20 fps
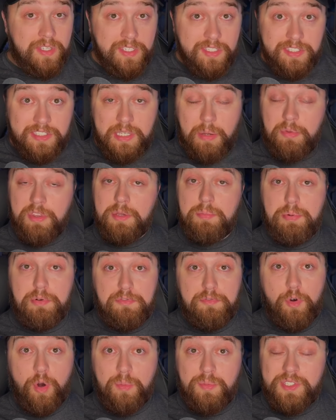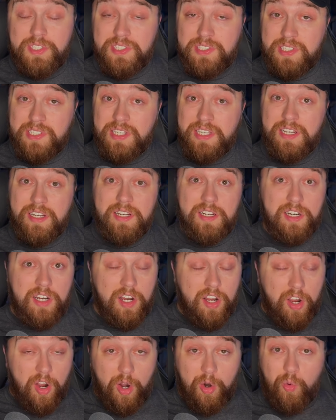some of the performances in here
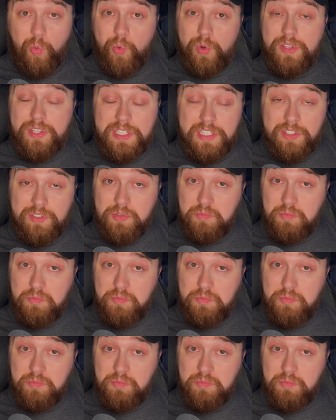are really